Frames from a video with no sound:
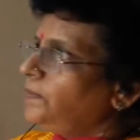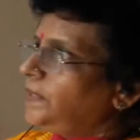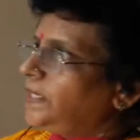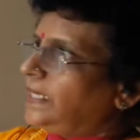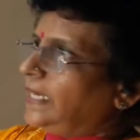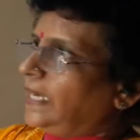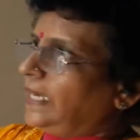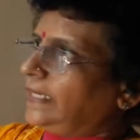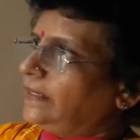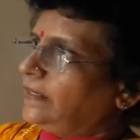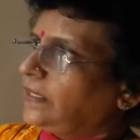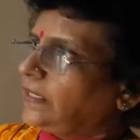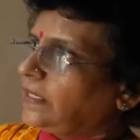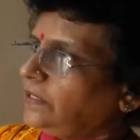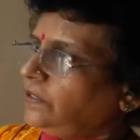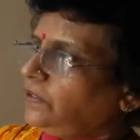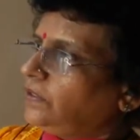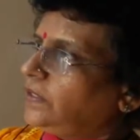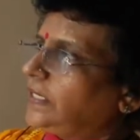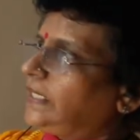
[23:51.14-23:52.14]
be
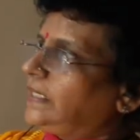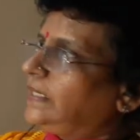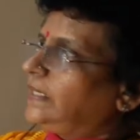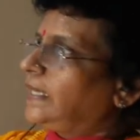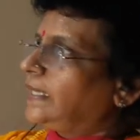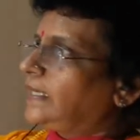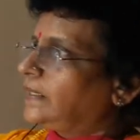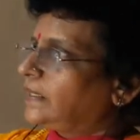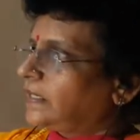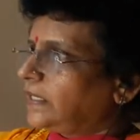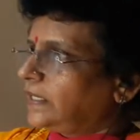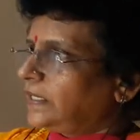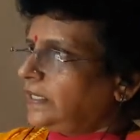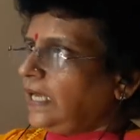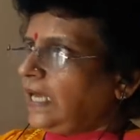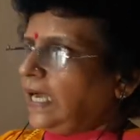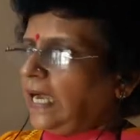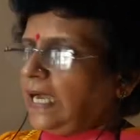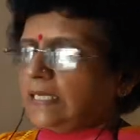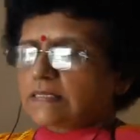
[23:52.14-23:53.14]
directly or indirectly
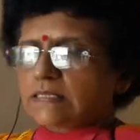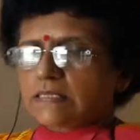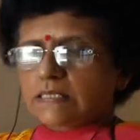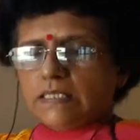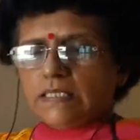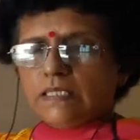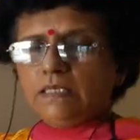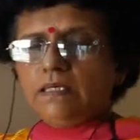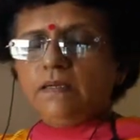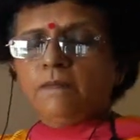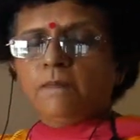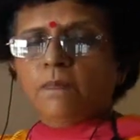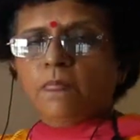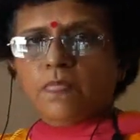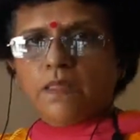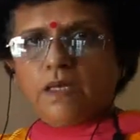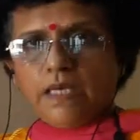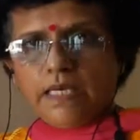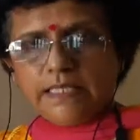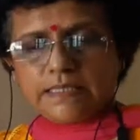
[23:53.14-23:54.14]
asked in
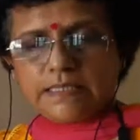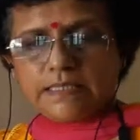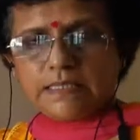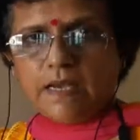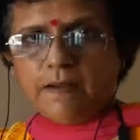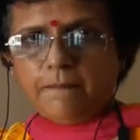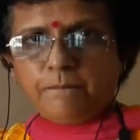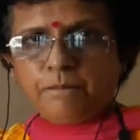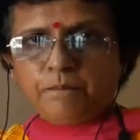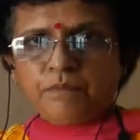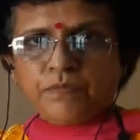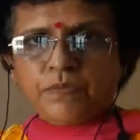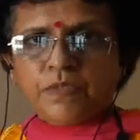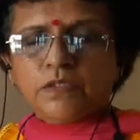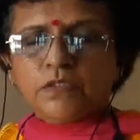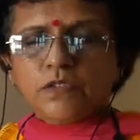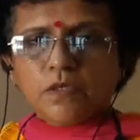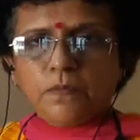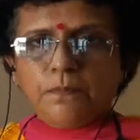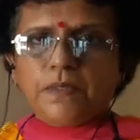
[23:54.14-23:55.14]
exam.
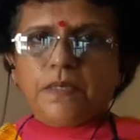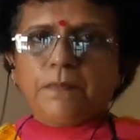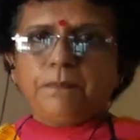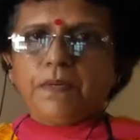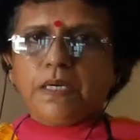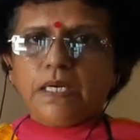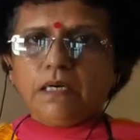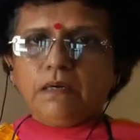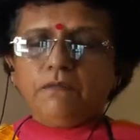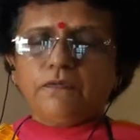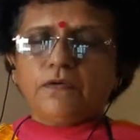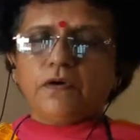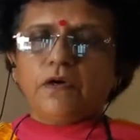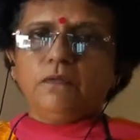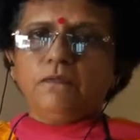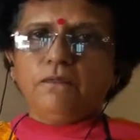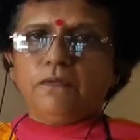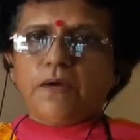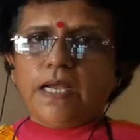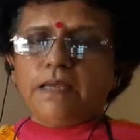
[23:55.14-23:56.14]
So prepared
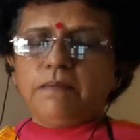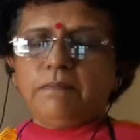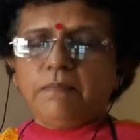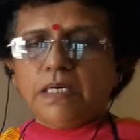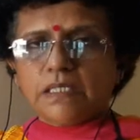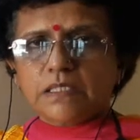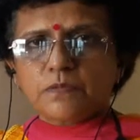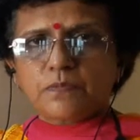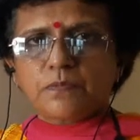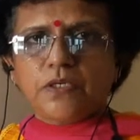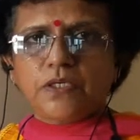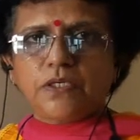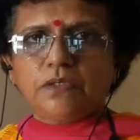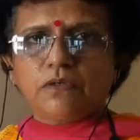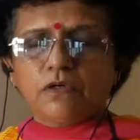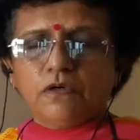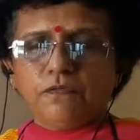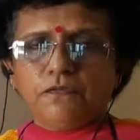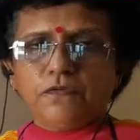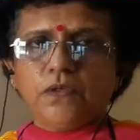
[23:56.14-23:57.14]
from 5 marks point
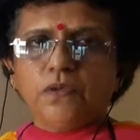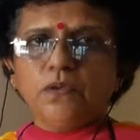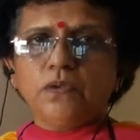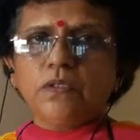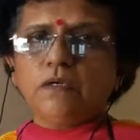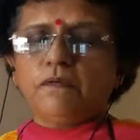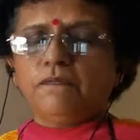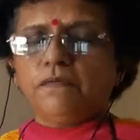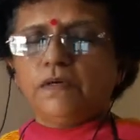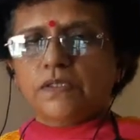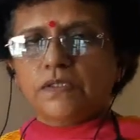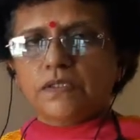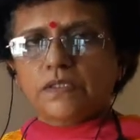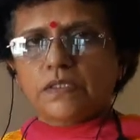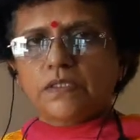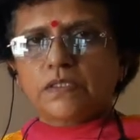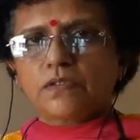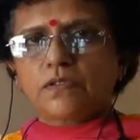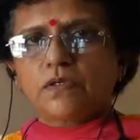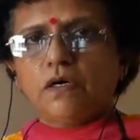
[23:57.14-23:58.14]
of view the
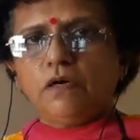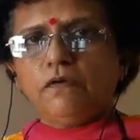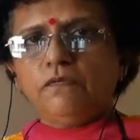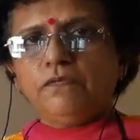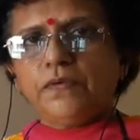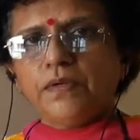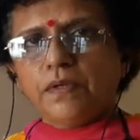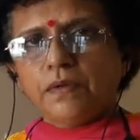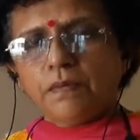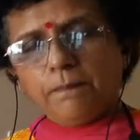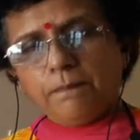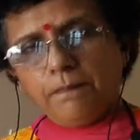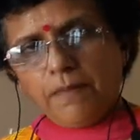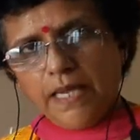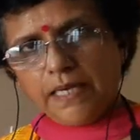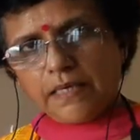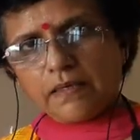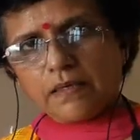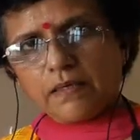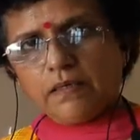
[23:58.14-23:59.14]
functions of
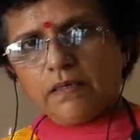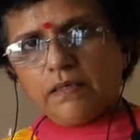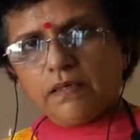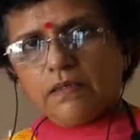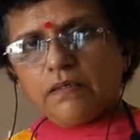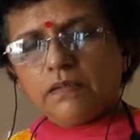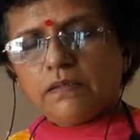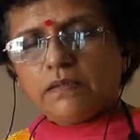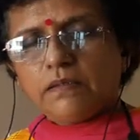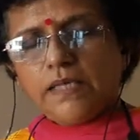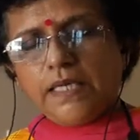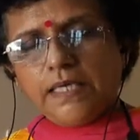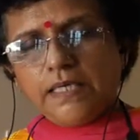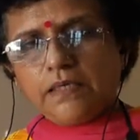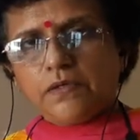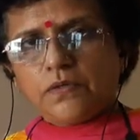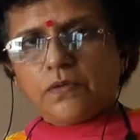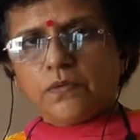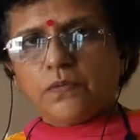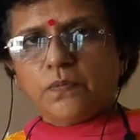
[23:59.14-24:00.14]
bank.
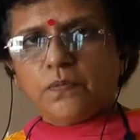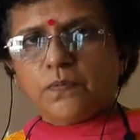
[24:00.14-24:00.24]
Thank you.